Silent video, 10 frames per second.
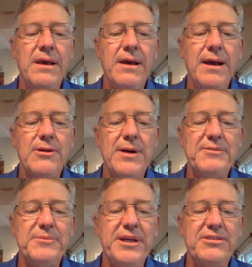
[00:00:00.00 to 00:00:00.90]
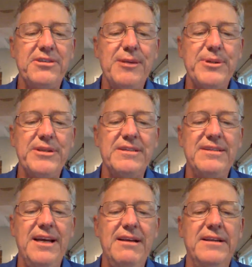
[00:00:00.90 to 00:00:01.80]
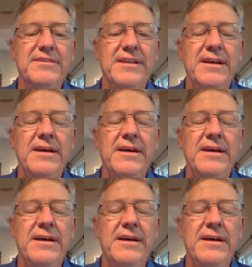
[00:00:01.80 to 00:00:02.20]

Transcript: How do ospreys sharpen their talons?